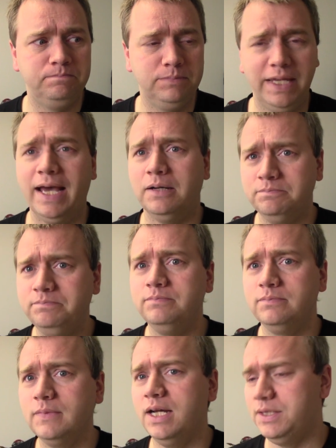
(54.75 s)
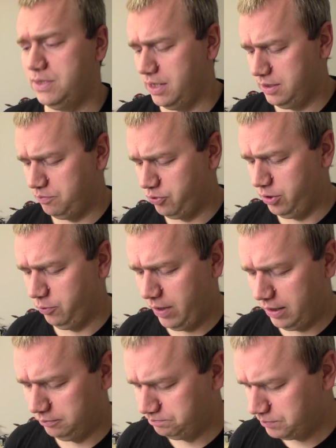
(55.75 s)
Yeah, I'd say I did pretty
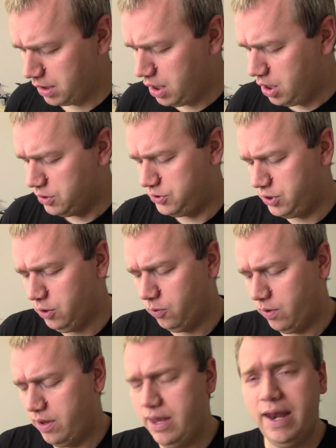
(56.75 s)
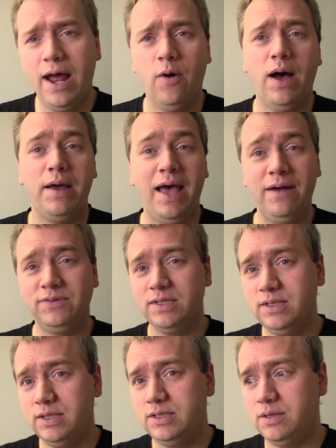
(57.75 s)
well. So now I have
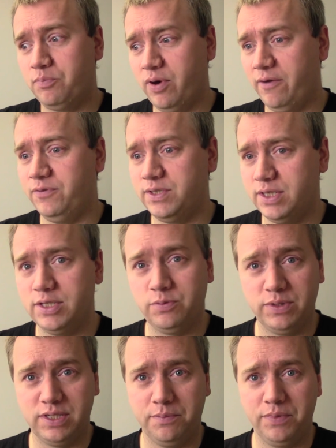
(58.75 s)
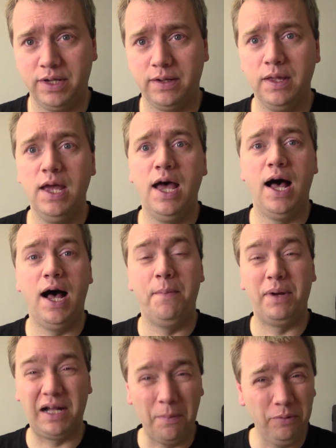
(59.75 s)
to preface this with something.
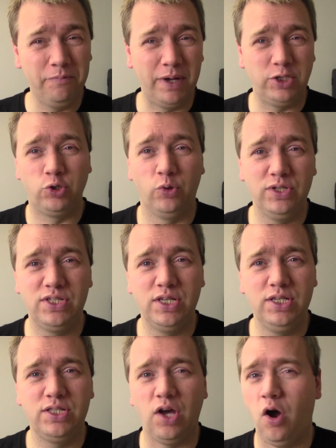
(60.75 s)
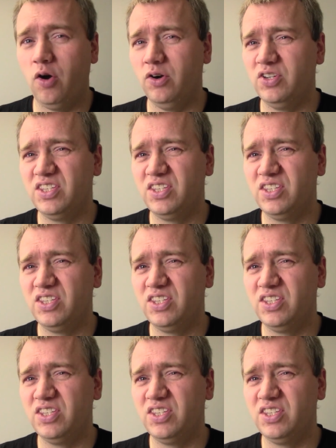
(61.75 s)
A couple of my choices are